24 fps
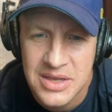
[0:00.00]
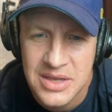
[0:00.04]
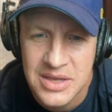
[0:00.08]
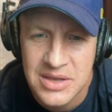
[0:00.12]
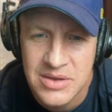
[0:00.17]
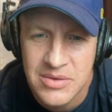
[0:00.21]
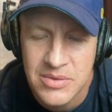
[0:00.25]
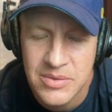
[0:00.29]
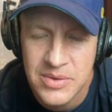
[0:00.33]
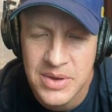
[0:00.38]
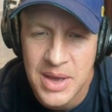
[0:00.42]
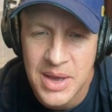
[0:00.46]

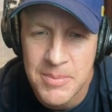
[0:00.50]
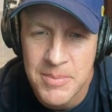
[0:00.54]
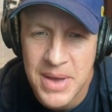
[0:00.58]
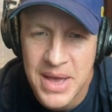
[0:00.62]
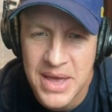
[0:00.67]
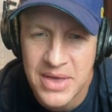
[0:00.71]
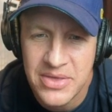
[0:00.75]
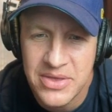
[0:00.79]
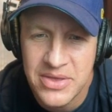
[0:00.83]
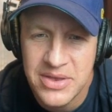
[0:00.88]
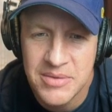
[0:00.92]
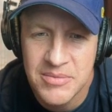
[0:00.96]
Well, we got
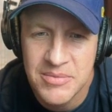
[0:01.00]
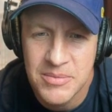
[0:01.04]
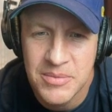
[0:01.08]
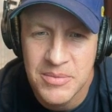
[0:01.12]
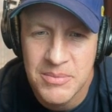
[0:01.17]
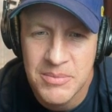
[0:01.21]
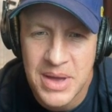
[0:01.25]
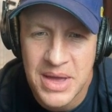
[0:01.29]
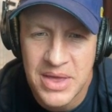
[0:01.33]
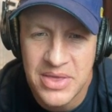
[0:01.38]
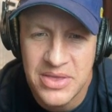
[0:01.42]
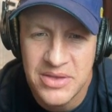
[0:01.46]

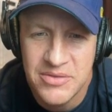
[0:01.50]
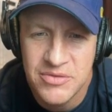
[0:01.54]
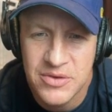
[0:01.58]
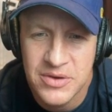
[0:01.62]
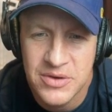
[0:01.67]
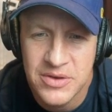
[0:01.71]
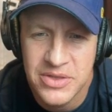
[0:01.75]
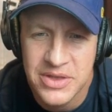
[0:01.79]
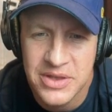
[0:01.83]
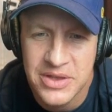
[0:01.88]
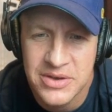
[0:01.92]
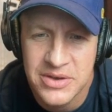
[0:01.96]
Miley
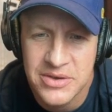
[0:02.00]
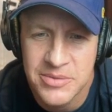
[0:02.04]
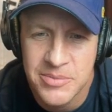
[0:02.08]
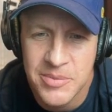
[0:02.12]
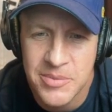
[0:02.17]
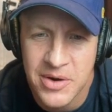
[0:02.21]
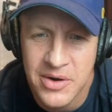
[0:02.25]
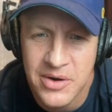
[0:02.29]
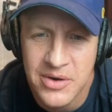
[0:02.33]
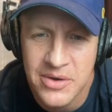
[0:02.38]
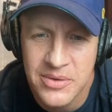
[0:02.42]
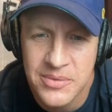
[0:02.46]
Freeland
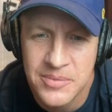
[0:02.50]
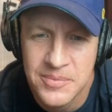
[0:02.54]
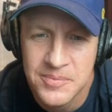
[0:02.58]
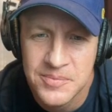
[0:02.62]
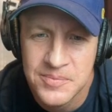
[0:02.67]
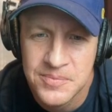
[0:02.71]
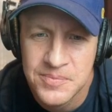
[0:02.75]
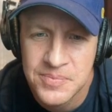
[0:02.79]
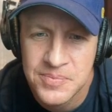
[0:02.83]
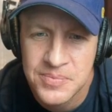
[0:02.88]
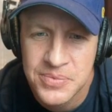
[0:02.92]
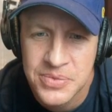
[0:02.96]
tomorrow,
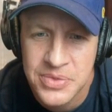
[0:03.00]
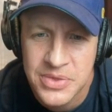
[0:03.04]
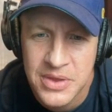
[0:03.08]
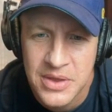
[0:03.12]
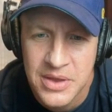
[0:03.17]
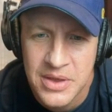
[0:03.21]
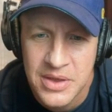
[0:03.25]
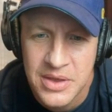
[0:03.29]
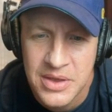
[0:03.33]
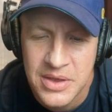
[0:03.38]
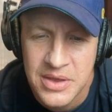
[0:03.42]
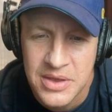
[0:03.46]

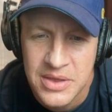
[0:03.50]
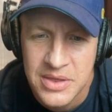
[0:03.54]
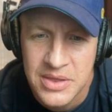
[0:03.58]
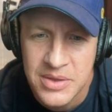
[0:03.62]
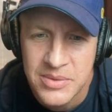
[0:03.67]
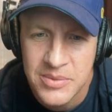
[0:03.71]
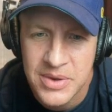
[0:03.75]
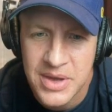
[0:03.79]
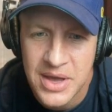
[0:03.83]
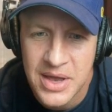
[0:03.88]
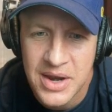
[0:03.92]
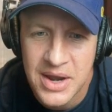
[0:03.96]
and
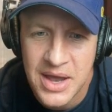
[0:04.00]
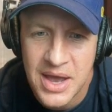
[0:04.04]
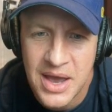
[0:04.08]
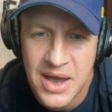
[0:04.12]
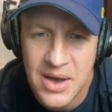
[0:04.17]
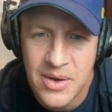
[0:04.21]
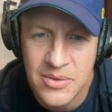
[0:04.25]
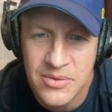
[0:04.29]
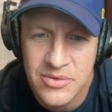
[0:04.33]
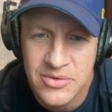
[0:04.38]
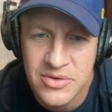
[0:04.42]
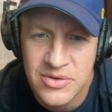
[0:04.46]
we got
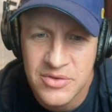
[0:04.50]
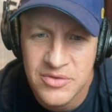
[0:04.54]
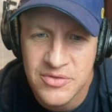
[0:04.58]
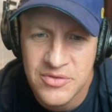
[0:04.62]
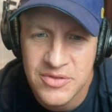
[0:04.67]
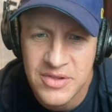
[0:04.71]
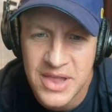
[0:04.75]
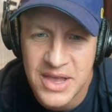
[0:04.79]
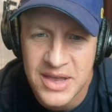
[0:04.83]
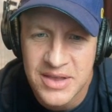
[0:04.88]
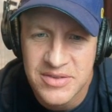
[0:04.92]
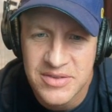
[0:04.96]
Hauser
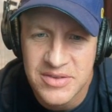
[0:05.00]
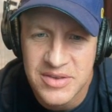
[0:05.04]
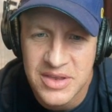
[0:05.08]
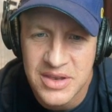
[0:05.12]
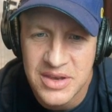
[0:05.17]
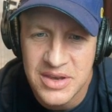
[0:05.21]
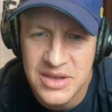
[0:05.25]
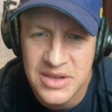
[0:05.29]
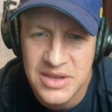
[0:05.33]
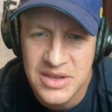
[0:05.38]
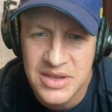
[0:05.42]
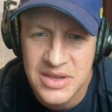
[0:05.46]

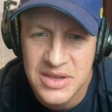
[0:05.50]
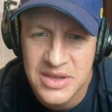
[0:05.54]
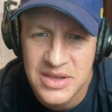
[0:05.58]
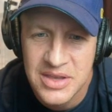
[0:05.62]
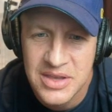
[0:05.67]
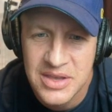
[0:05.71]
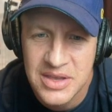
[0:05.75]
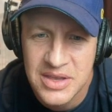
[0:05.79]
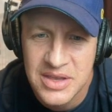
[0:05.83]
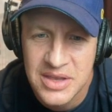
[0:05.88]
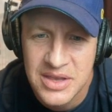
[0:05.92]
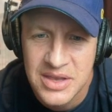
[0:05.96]
Flexen.
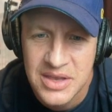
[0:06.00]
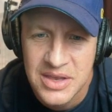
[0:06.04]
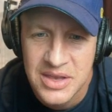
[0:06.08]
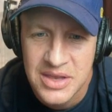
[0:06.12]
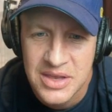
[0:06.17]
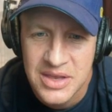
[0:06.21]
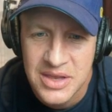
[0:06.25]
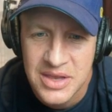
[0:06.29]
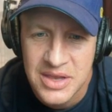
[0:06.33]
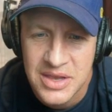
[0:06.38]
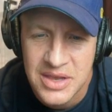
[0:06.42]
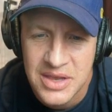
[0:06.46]

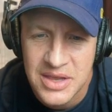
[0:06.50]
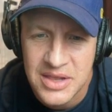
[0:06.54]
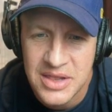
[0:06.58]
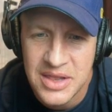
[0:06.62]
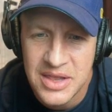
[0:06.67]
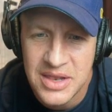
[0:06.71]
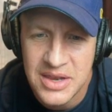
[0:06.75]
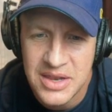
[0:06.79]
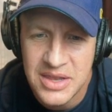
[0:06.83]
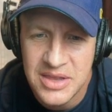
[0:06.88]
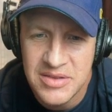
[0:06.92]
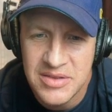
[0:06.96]
And
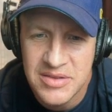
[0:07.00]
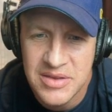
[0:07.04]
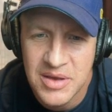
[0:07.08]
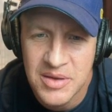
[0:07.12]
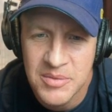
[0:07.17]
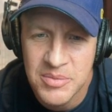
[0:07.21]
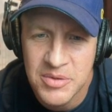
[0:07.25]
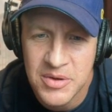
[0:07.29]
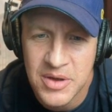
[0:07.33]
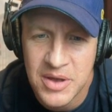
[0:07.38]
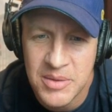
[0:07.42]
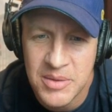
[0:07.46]
then he's going to probably